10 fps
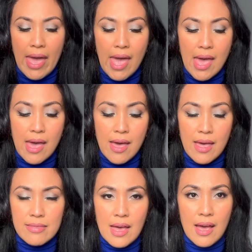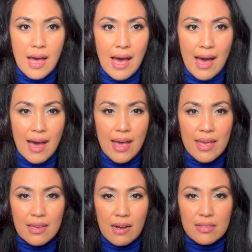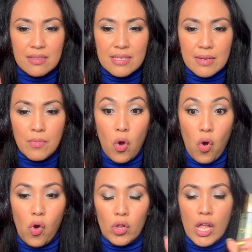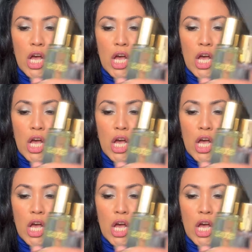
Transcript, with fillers: and I got them all.